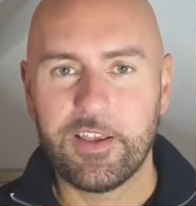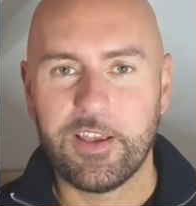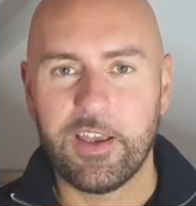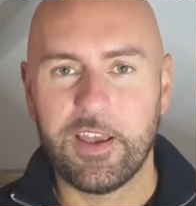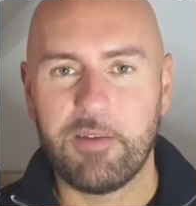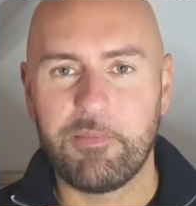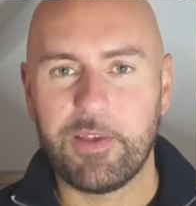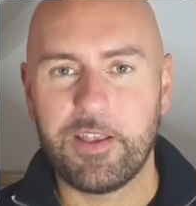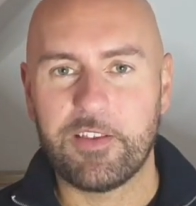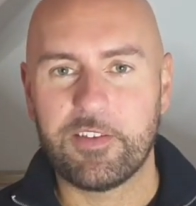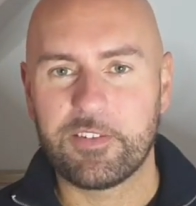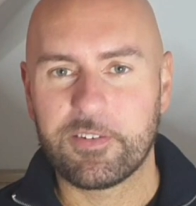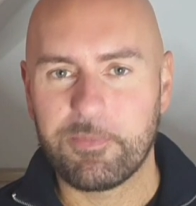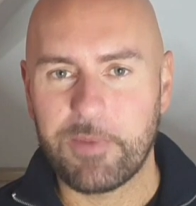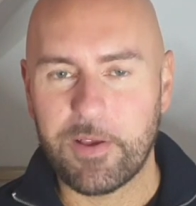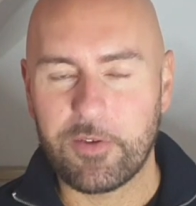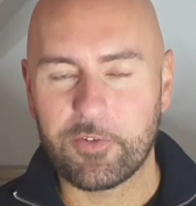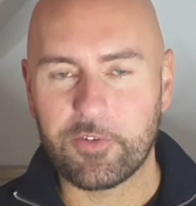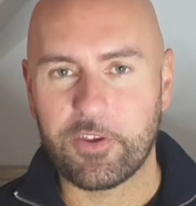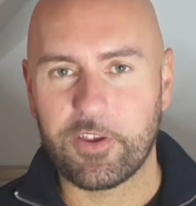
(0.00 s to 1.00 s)
It
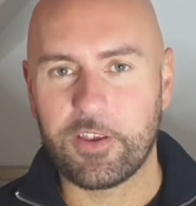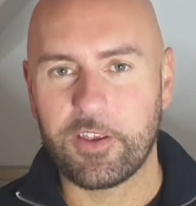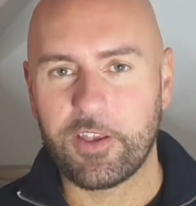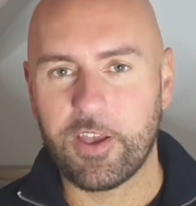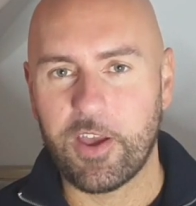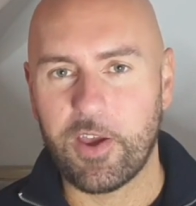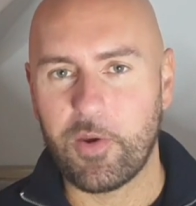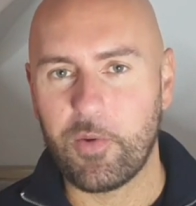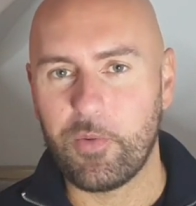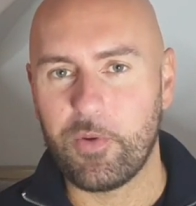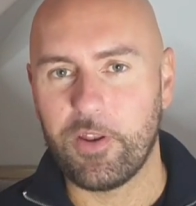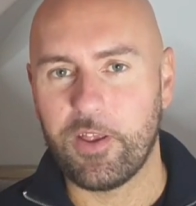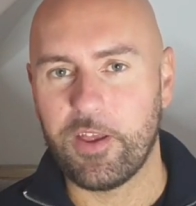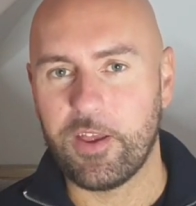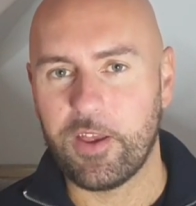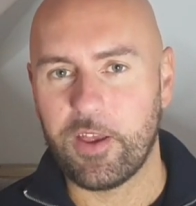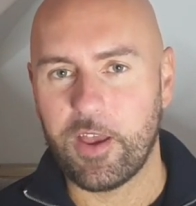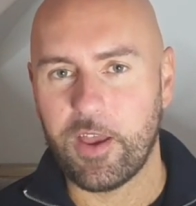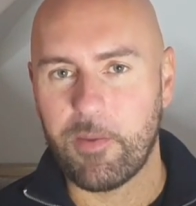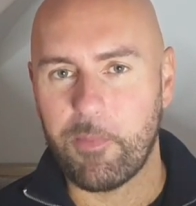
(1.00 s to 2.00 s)
smells like cola,